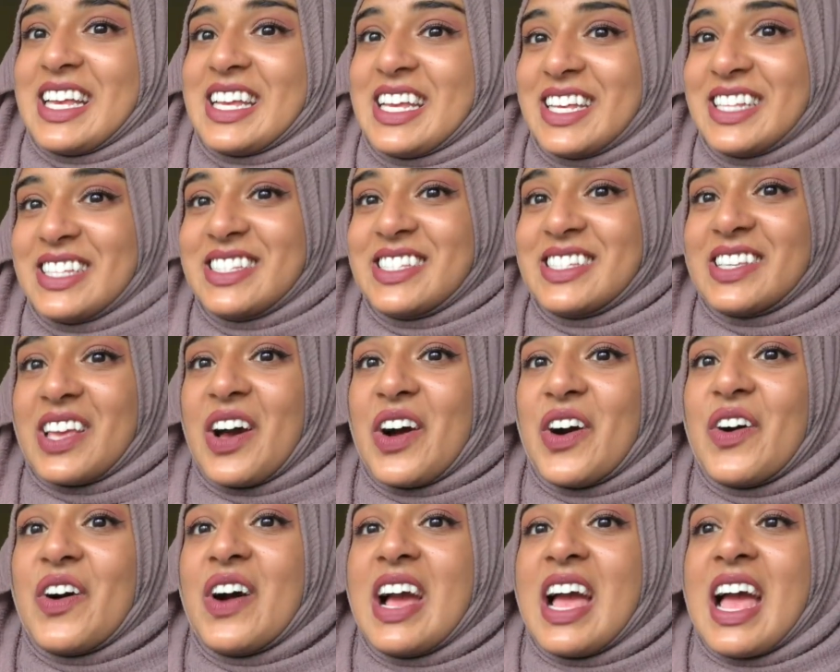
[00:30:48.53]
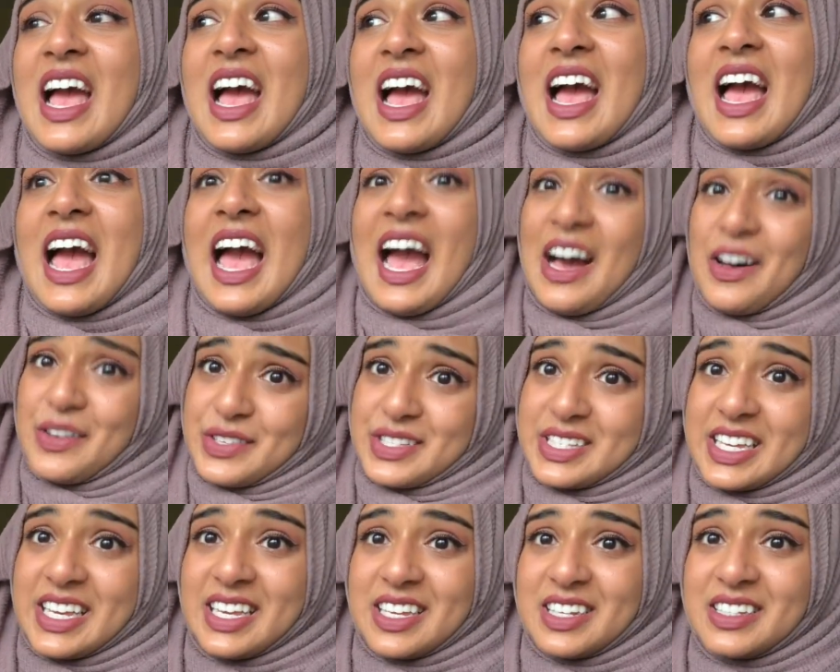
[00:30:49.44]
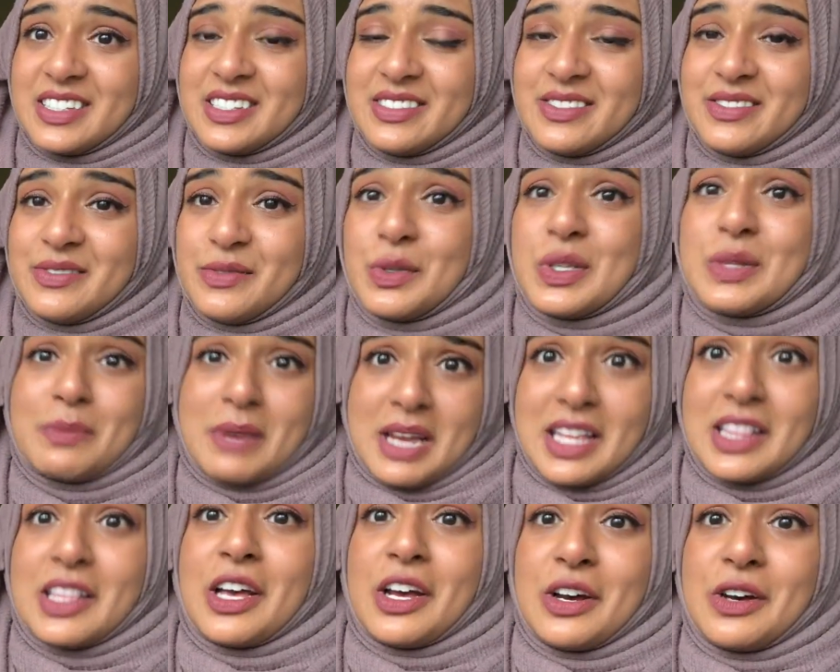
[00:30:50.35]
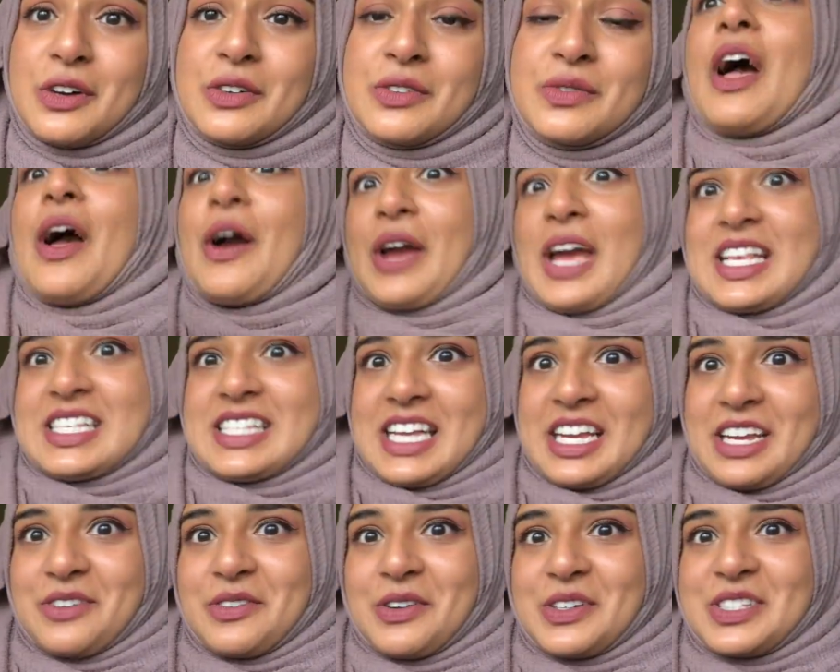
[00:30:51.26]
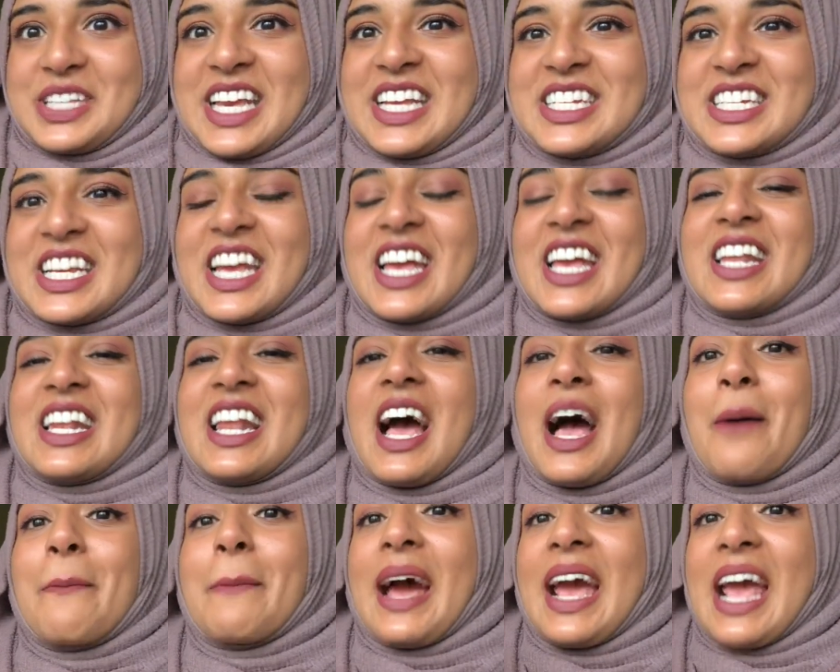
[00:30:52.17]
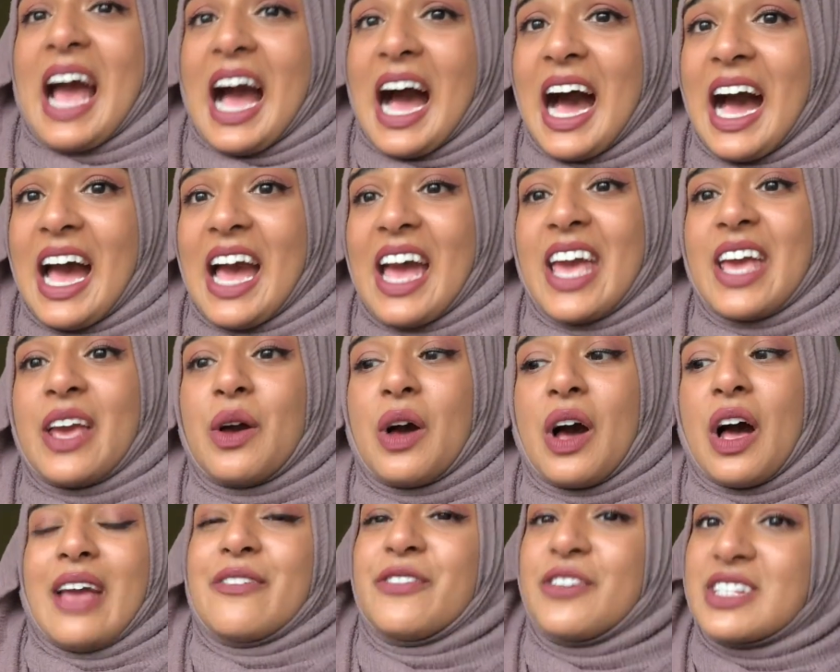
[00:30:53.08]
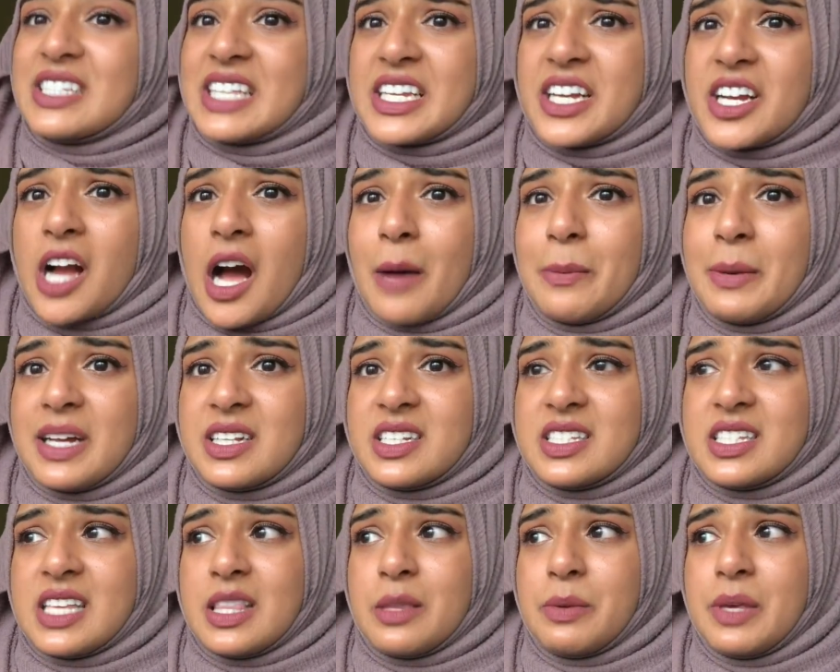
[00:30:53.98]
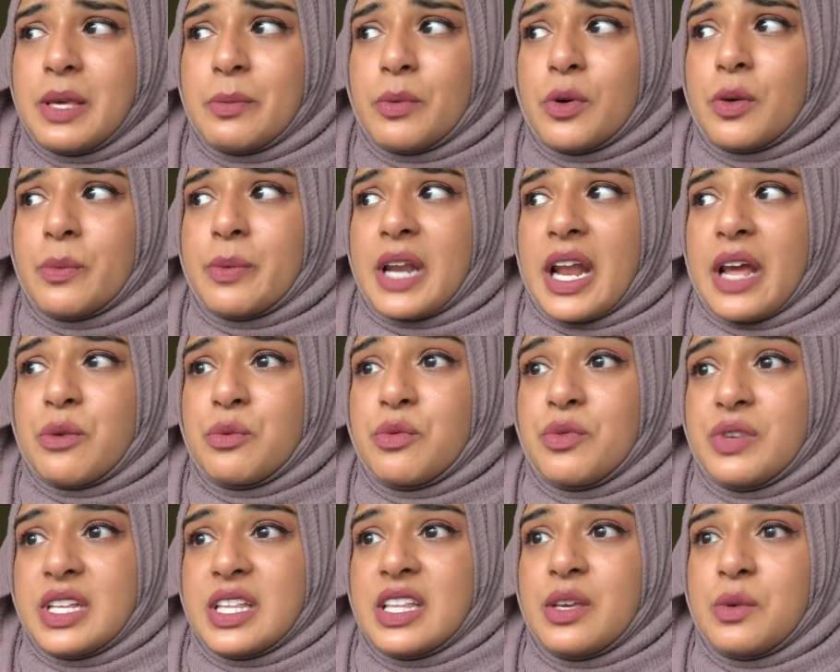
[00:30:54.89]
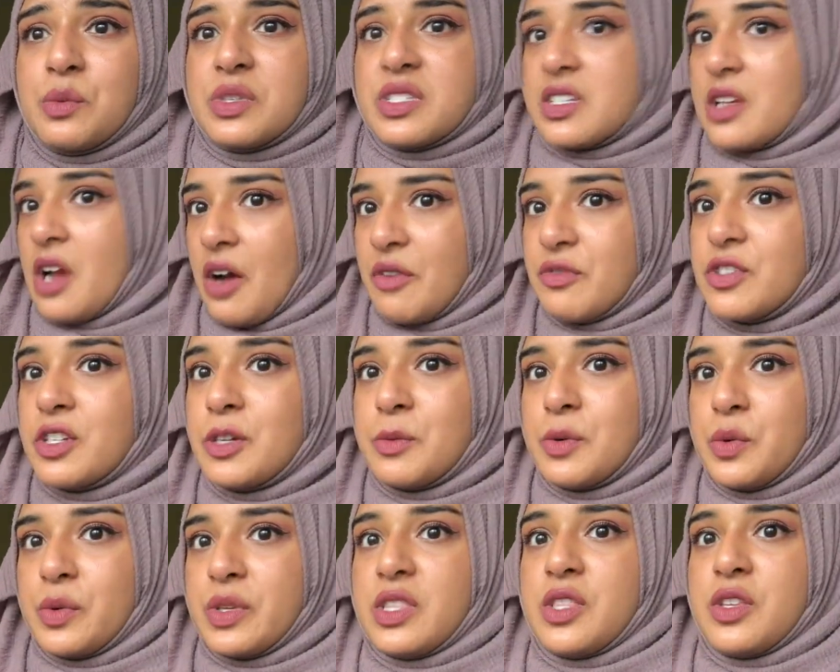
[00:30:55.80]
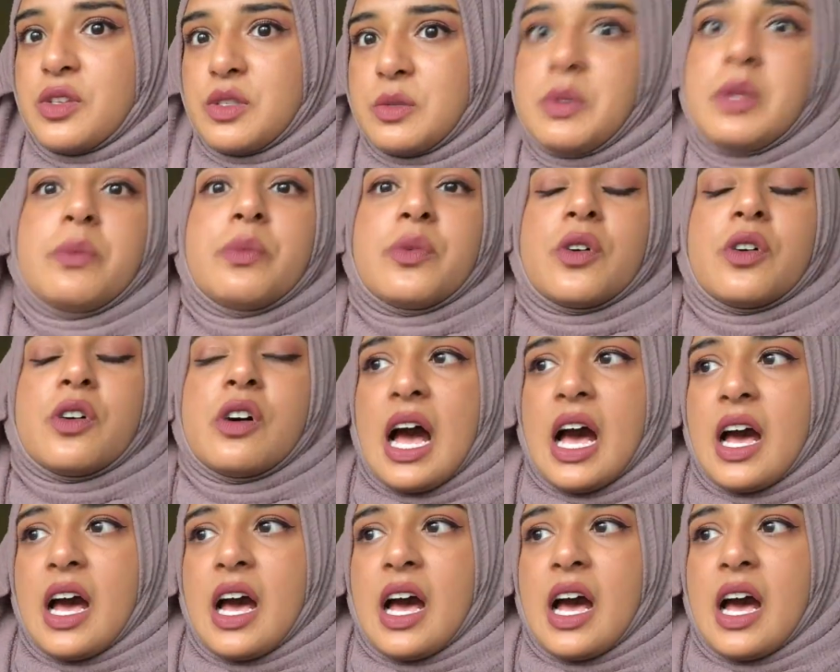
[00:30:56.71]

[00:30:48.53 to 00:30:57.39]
And so housing was my low. Okay, second rotation. My high, it feels like a cop-out to say the people, but I really was comfortable with those people.